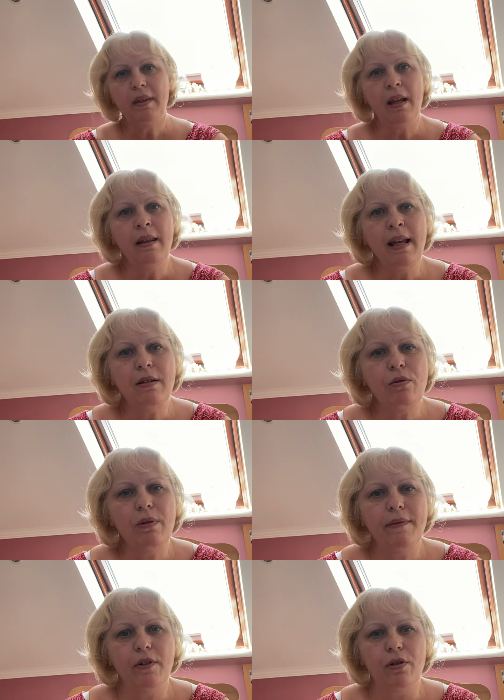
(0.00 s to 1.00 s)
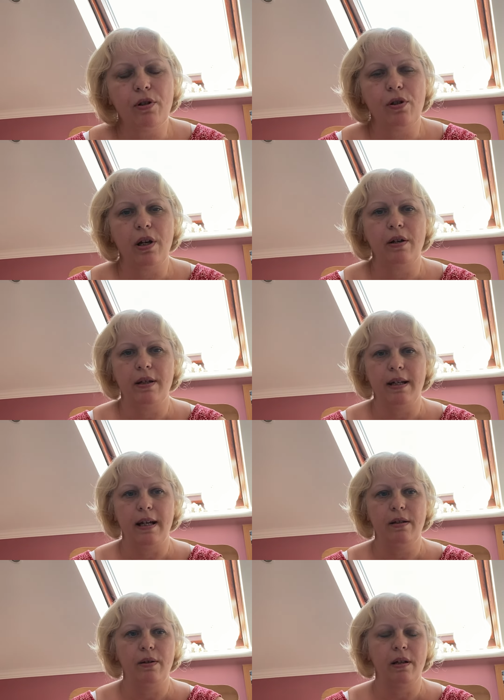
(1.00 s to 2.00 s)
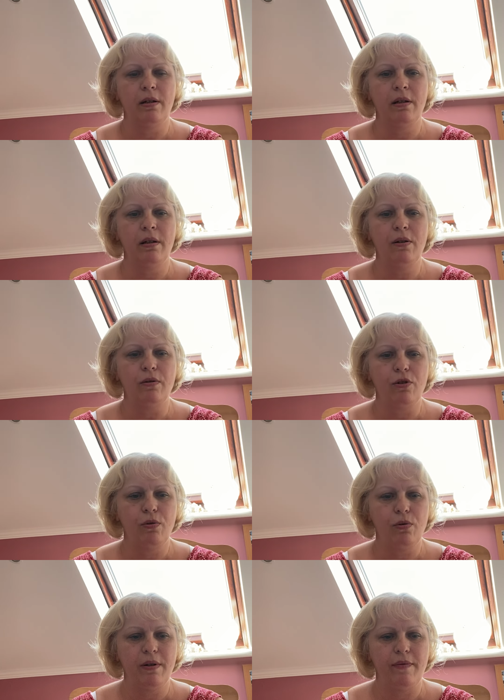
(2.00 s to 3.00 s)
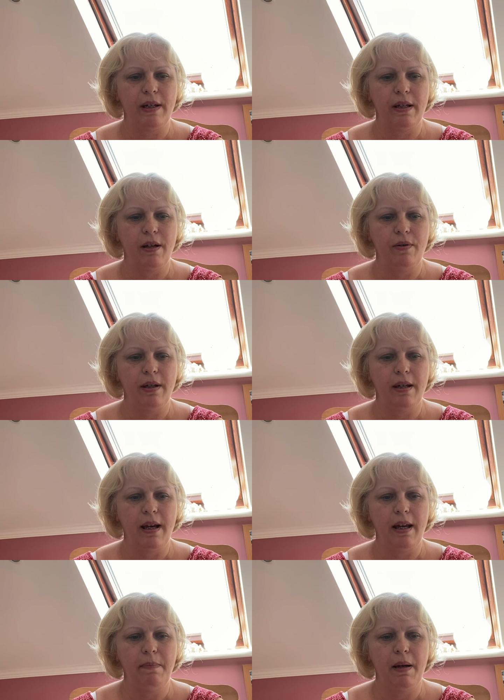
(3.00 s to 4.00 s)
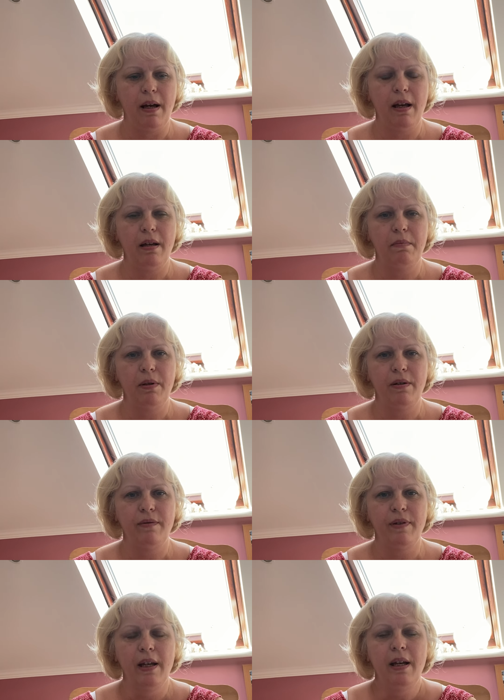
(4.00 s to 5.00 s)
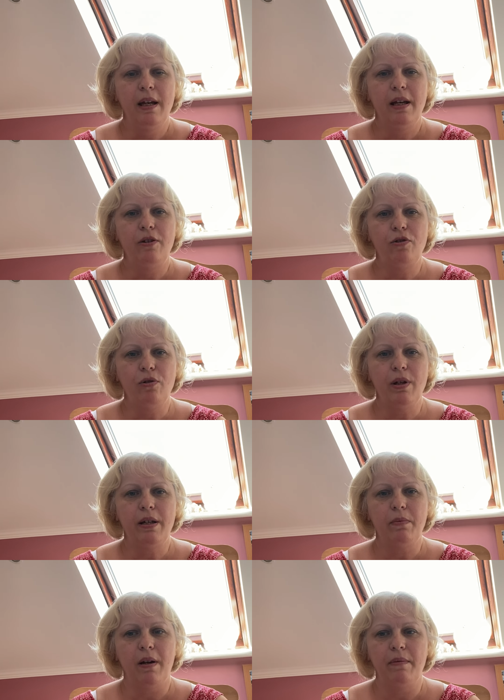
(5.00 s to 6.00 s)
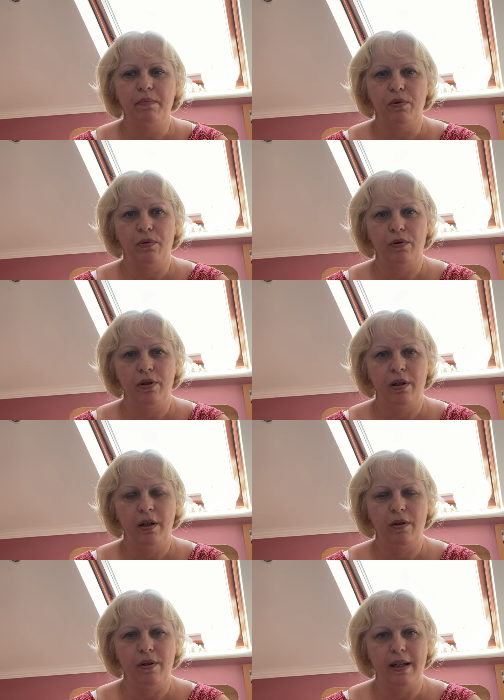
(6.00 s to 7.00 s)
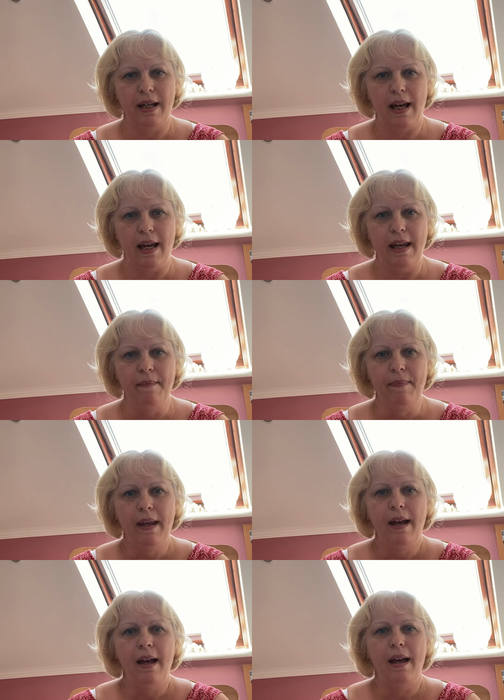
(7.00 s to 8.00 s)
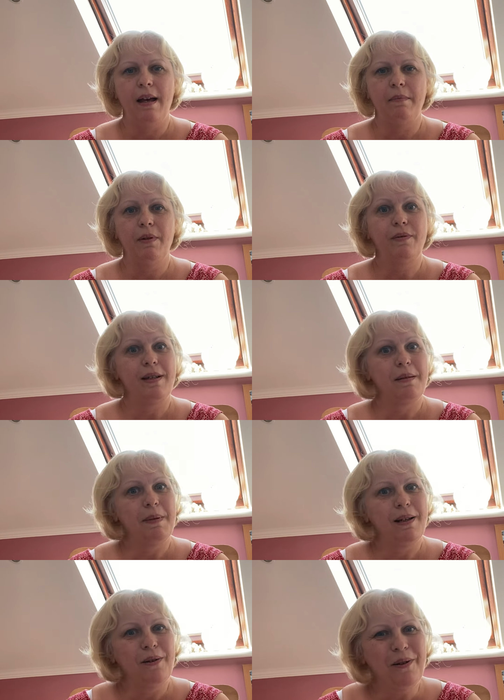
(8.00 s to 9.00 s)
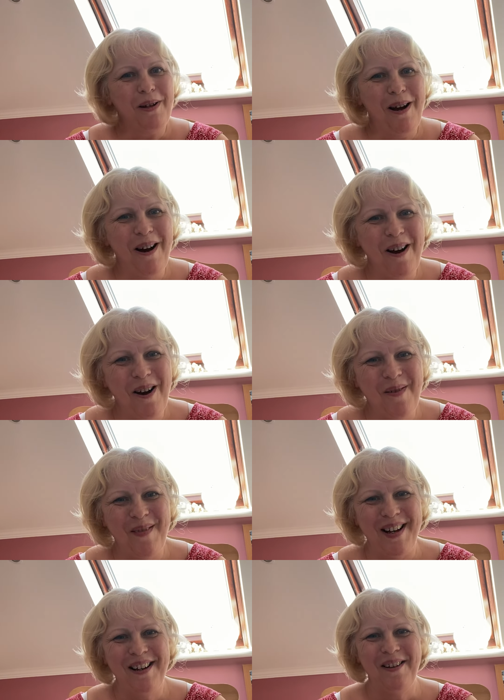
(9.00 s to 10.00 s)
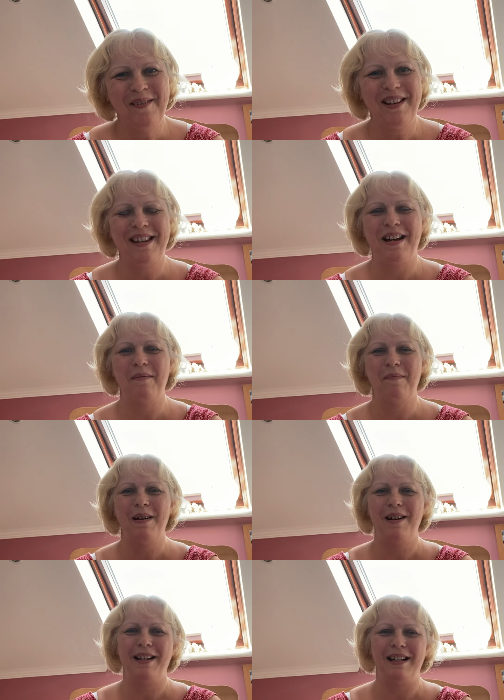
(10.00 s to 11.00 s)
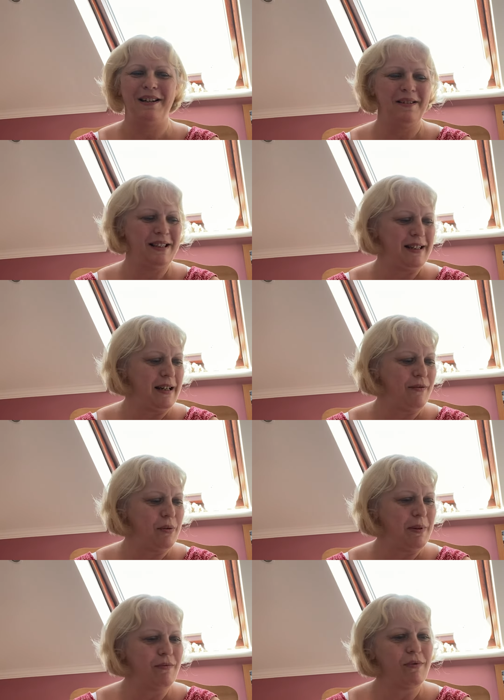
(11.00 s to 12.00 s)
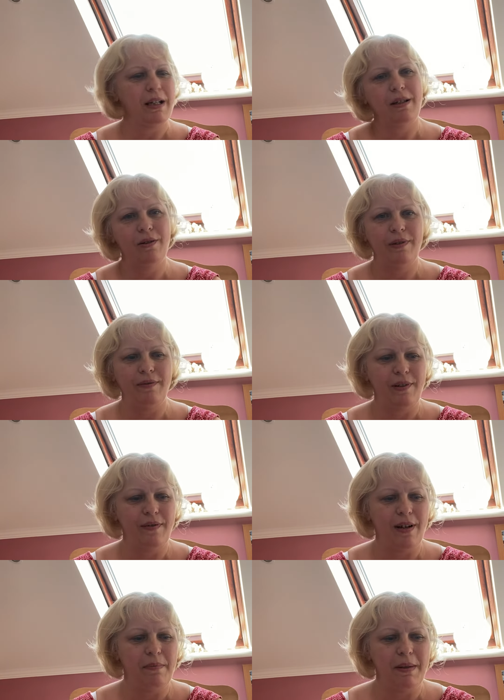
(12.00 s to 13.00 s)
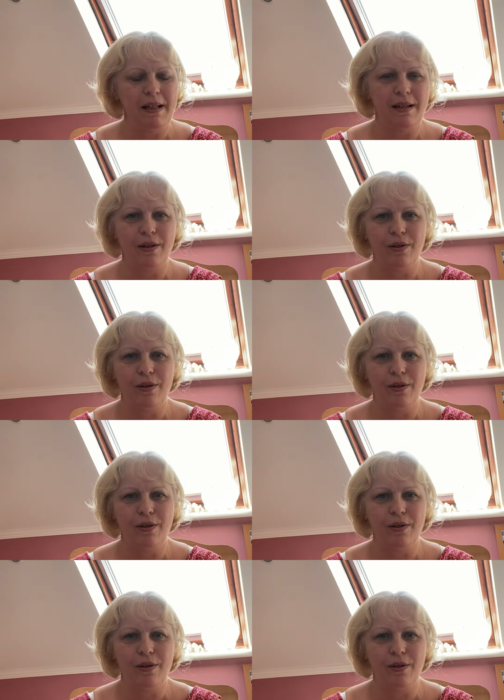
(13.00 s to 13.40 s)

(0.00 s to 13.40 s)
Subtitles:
that's all I've got to show you today. So it's a lot shorter video today, but I hope you've enjoyed what I've brought to you today. Obviously it's been a lot calmer without Milo, hasn't it? I've not been running off every 5 minutes to